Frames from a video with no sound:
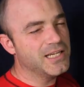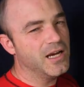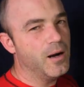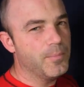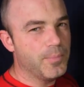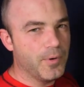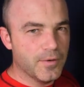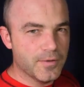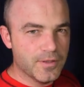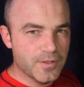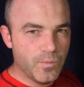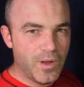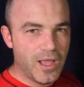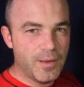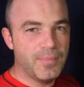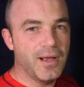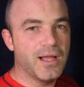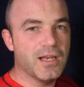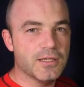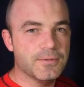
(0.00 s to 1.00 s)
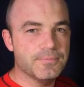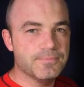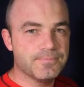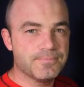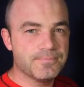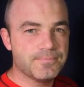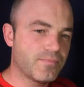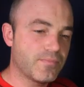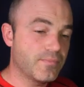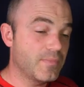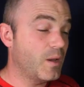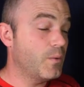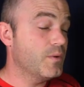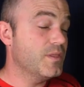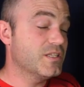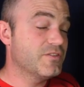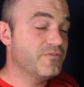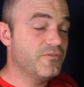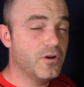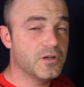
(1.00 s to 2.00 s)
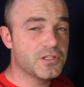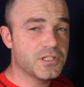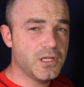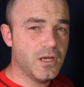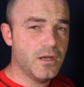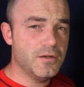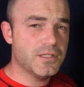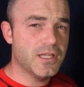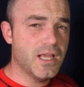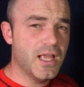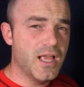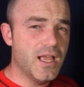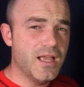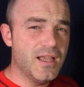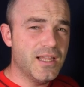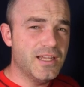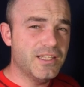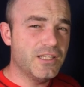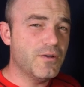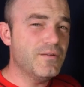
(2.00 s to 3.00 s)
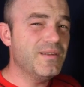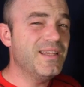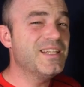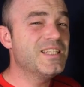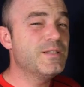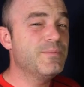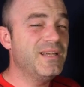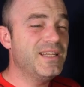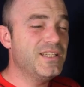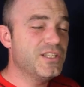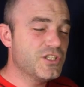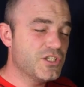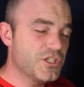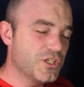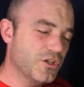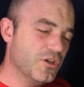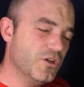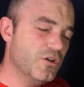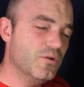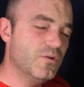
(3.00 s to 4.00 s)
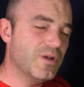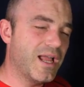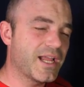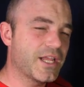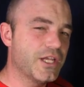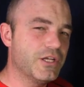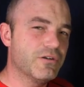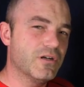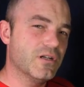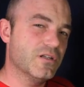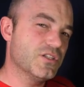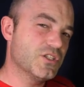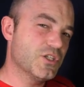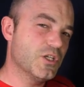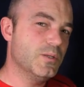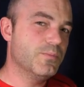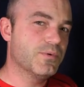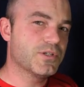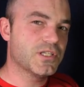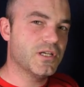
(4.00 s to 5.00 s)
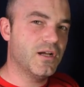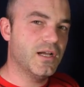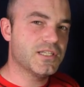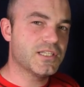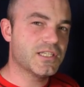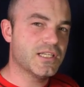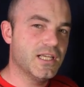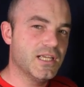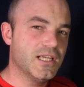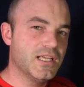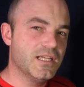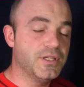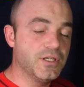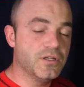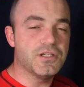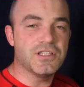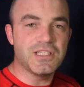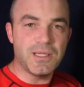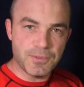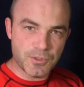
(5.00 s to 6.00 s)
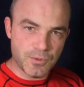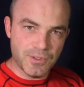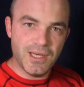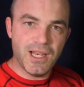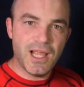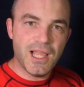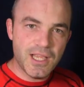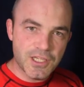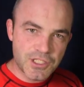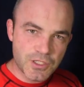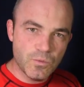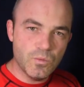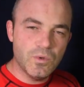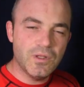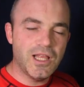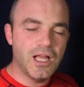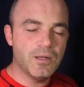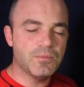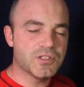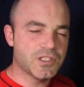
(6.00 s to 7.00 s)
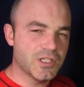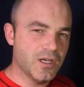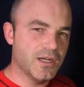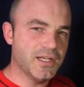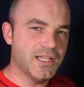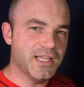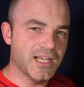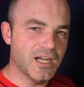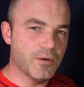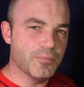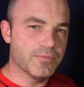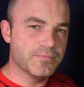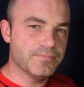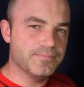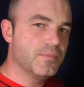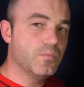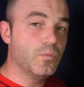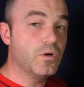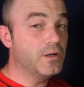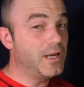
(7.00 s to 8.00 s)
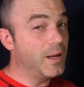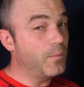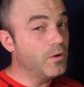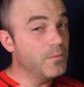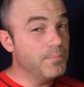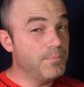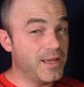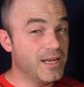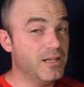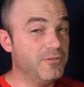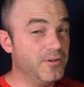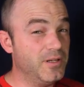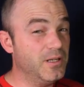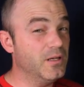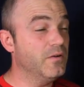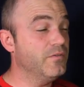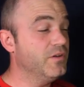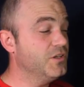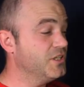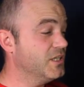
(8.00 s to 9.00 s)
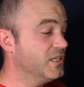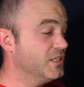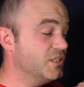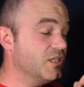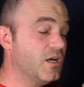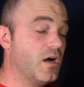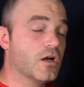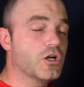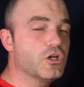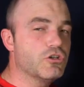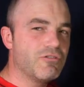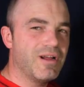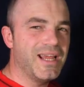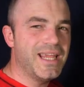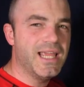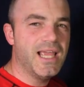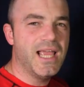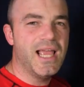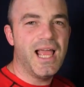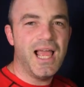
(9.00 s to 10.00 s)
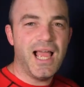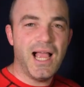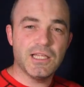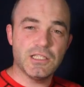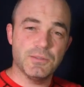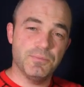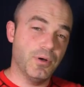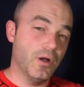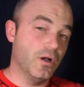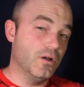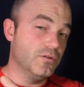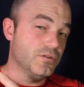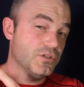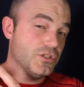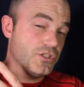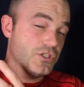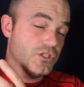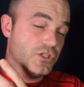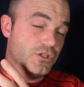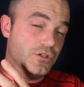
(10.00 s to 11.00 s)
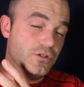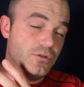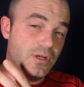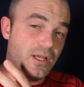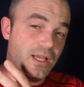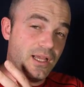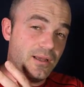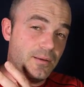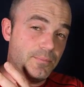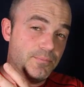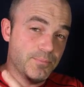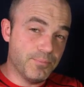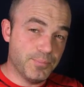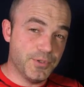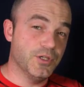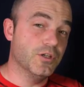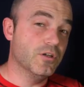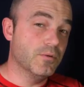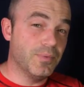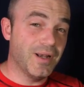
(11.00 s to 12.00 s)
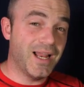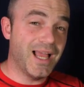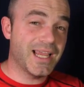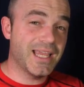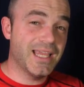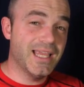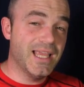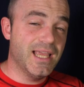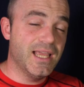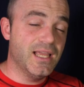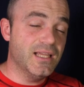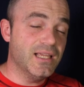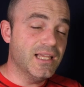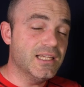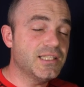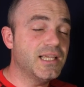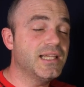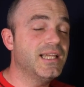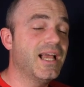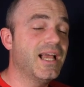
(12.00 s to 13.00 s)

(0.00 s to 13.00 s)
it up on the wet palette. Now, with this first coat, you don't need to be too accurate and too precise, because subsequent layers will help tidy it up. Now, one benefit of using dark grey as opposed to pure black is that you